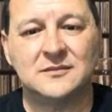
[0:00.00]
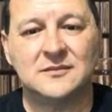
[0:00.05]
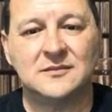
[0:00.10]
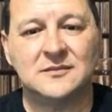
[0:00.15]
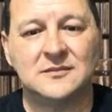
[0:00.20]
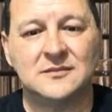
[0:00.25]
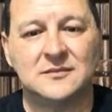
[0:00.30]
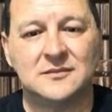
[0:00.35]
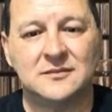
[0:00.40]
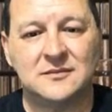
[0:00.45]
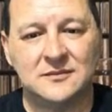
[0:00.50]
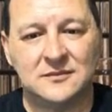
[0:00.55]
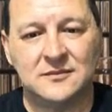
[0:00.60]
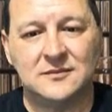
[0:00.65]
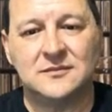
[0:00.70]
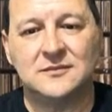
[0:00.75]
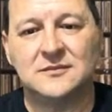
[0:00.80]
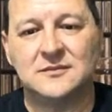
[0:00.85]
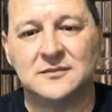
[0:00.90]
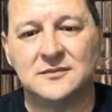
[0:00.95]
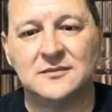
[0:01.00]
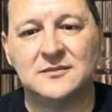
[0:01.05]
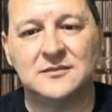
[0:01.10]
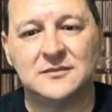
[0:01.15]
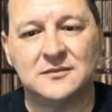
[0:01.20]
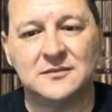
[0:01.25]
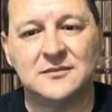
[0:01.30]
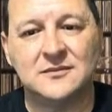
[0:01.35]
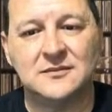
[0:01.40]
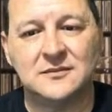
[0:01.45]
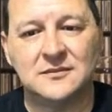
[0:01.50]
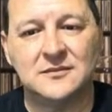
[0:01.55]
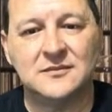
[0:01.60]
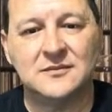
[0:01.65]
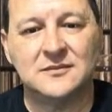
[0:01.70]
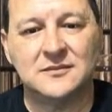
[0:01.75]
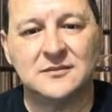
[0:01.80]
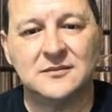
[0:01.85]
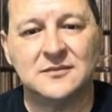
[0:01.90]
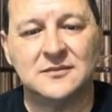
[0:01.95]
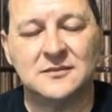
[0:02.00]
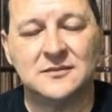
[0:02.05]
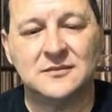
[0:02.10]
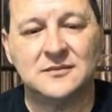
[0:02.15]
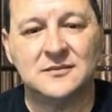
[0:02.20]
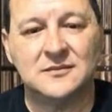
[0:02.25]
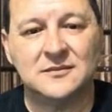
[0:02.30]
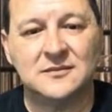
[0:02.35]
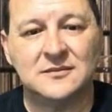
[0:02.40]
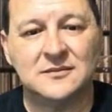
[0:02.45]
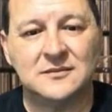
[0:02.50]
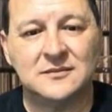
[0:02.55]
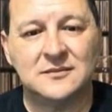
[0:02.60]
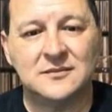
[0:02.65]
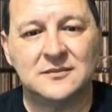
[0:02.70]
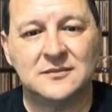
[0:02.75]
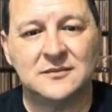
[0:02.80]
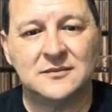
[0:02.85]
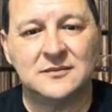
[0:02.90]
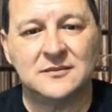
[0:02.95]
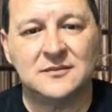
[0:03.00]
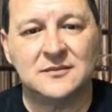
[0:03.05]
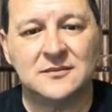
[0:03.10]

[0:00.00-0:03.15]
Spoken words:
(not speaking)